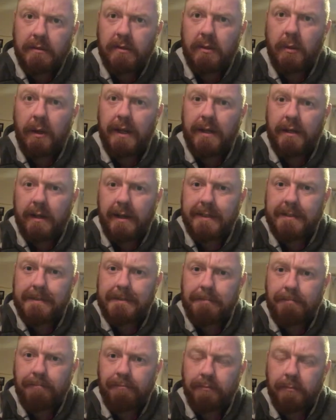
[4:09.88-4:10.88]
Quite
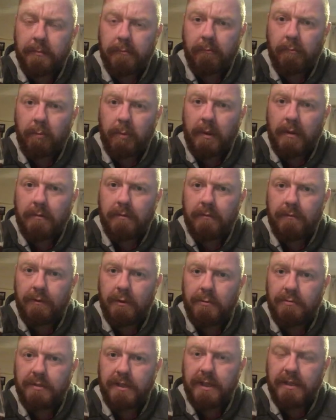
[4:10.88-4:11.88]
nice,
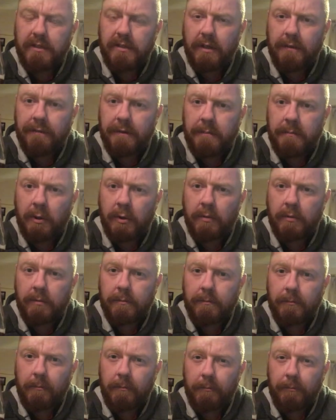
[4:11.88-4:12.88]
fruity toffee malt.
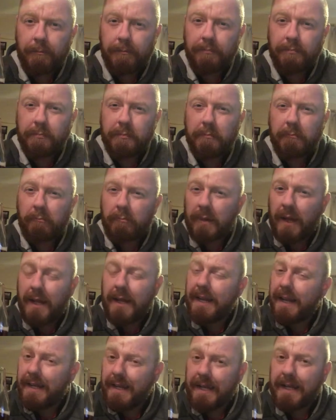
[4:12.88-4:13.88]

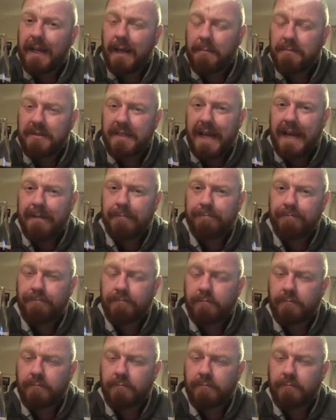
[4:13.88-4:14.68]
And then in comes that